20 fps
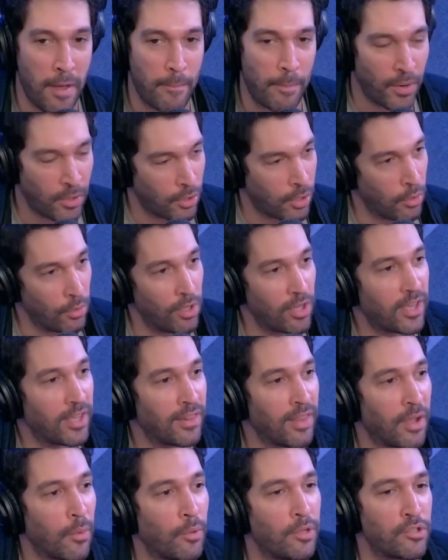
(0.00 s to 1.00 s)
But go look at
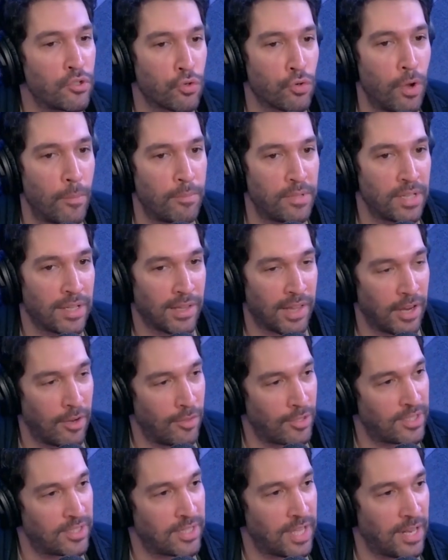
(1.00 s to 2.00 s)
like when Trump declared
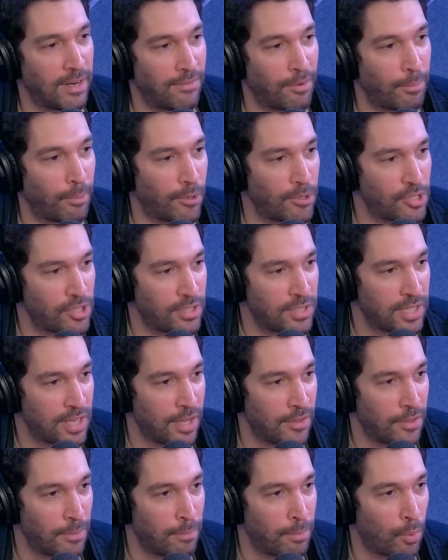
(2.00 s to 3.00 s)
the state of emergency
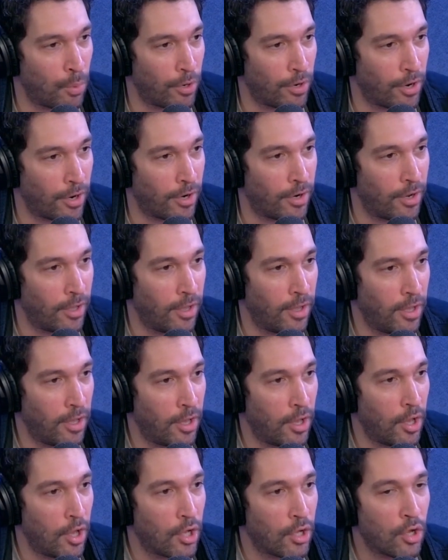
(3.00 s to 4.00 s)
on the border.
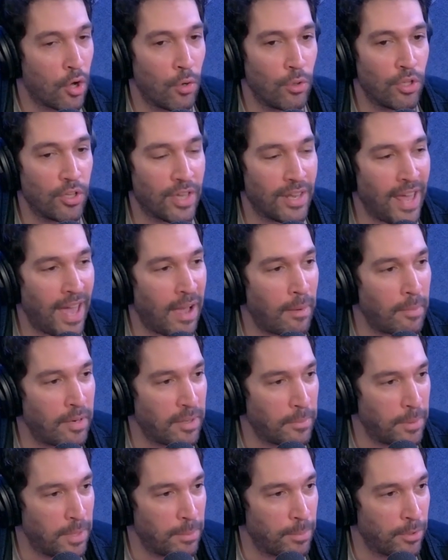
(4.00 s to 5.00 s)
Go look at how
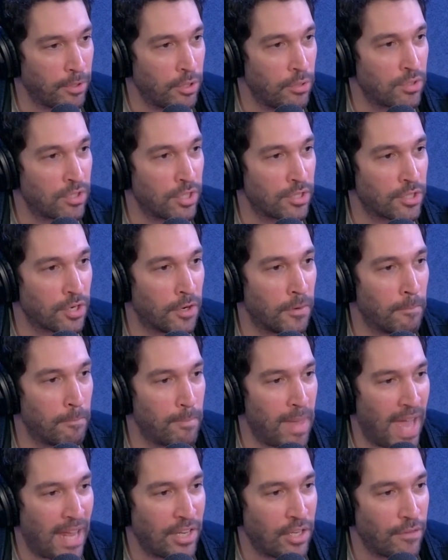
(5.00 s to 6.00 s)
many people use the term
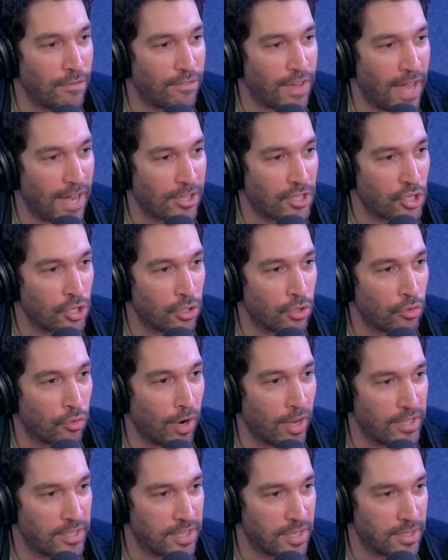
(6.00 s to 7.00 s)
manufactured
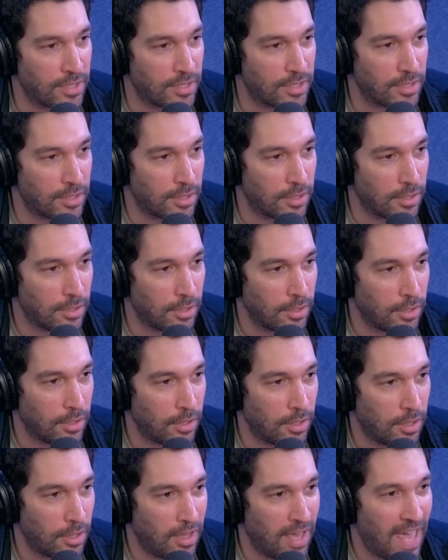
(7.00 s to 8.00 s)
crisis.
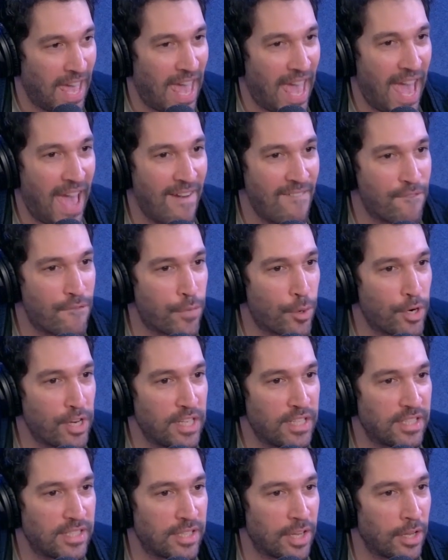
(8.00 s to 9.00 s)

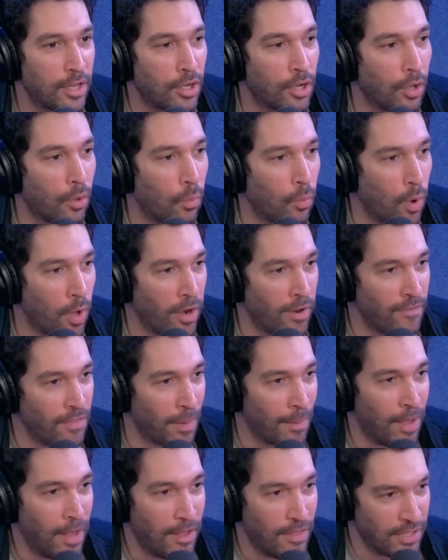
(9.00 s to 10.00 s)
Every single one of
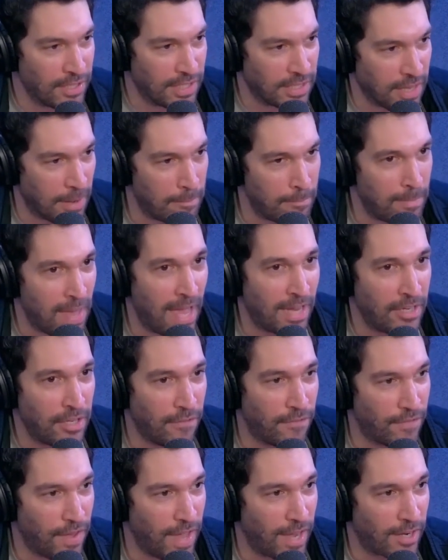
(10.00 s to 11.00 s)
them. This is a
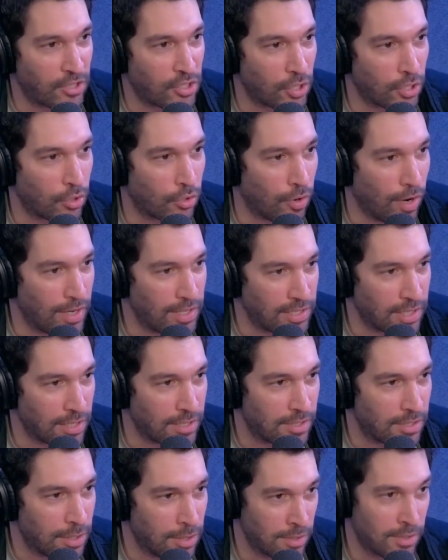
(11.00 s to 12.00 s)
manufactured
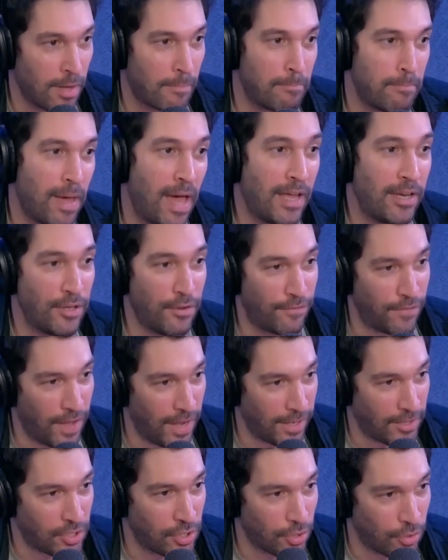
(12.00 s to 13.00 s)
crisis. This is a
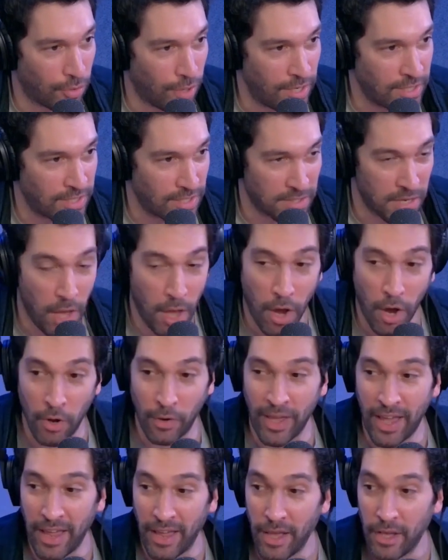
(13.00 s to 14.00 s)
manufactured crisis.
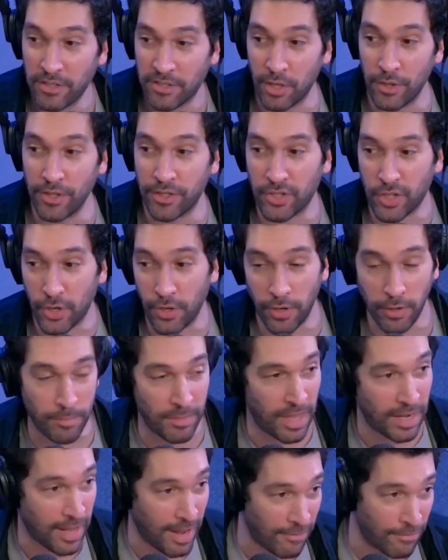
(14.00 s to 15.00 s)
Okay, so the term
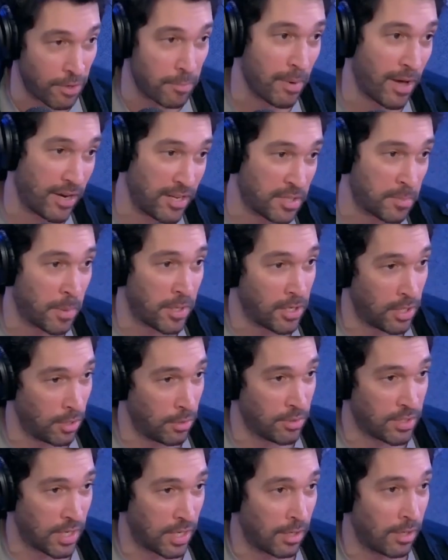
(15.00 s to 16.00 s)
that everybody's been
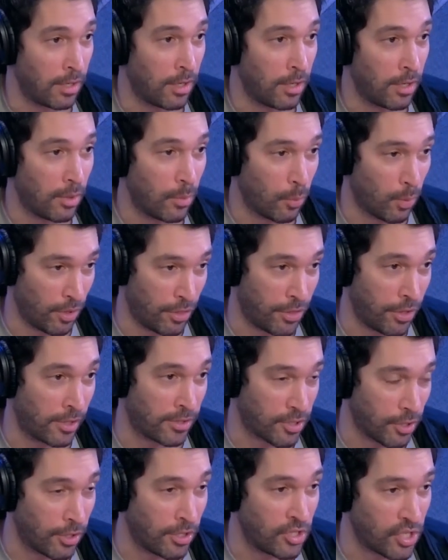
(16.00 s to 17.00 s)
using with
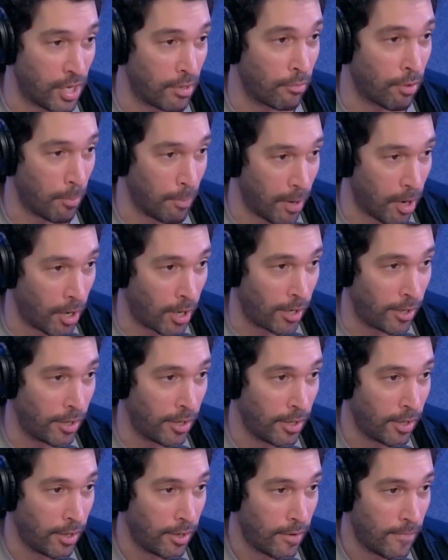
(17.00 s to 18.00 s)
Attorney General Barr,
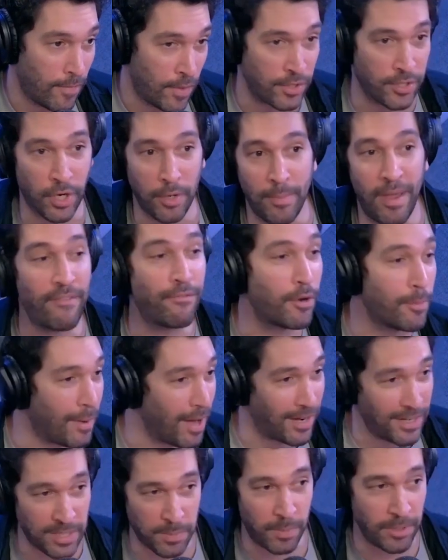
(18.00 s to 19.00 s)
the term
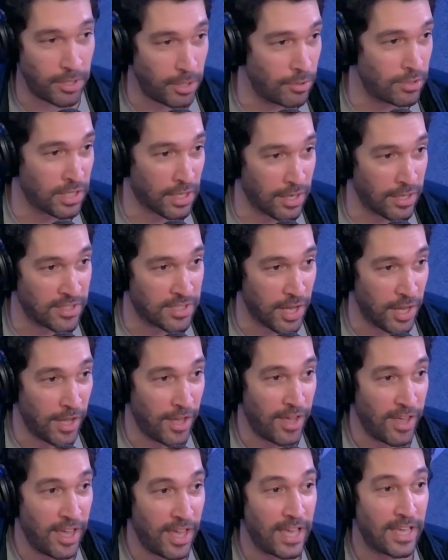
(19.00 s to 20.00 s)
everybody's been using is
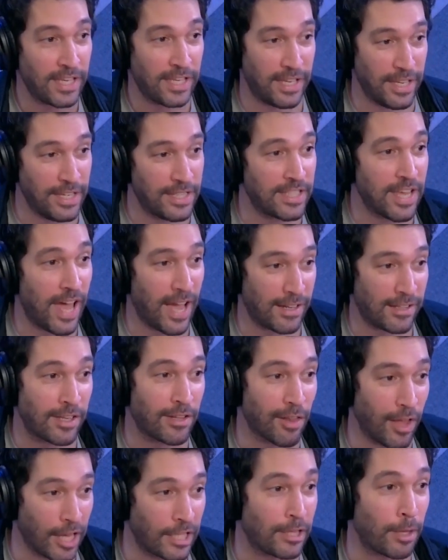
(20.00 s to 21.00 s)
He's
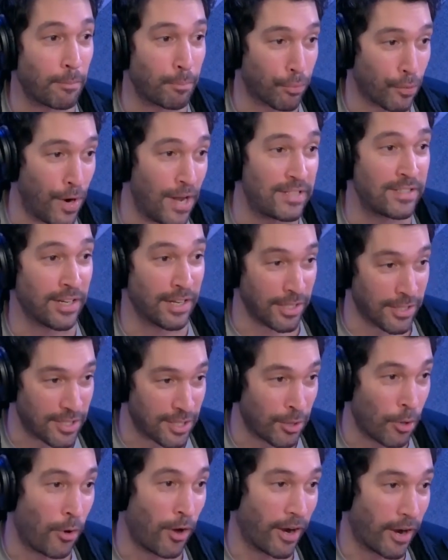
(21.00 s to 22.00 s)
acting like the president's
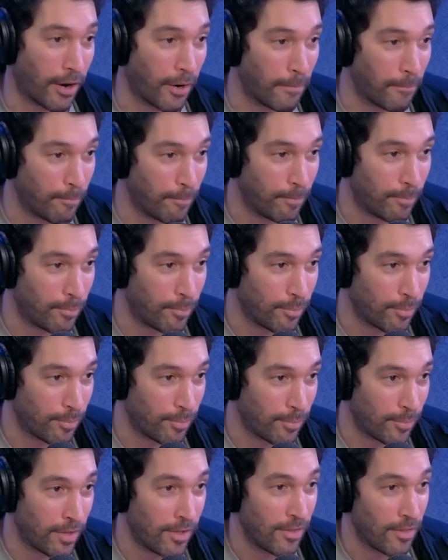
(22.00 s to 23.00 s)
lawyer.
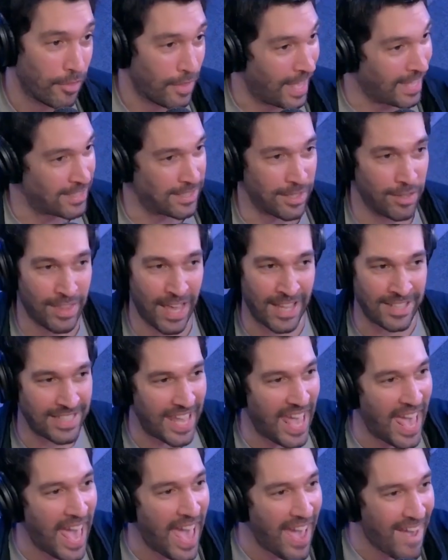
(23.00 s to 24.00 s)
That's that's
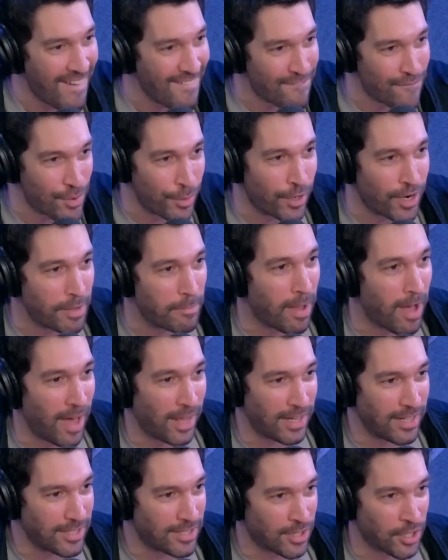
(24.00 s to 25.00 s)

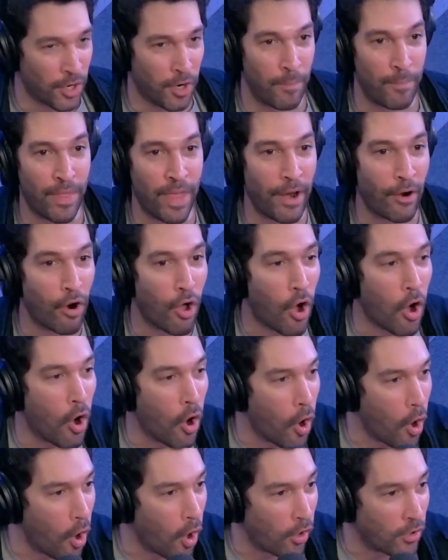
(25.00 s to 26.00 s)
everybody's term. They are
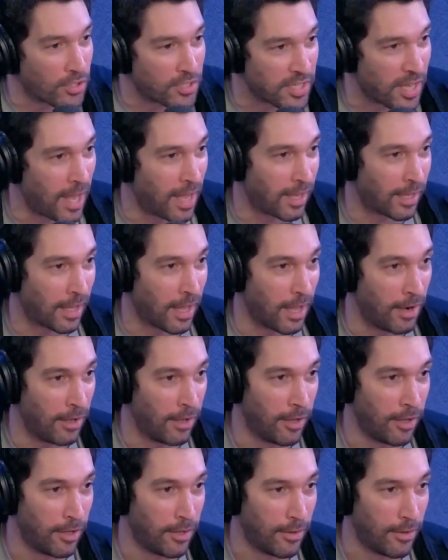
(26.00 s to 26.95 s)
all saying it.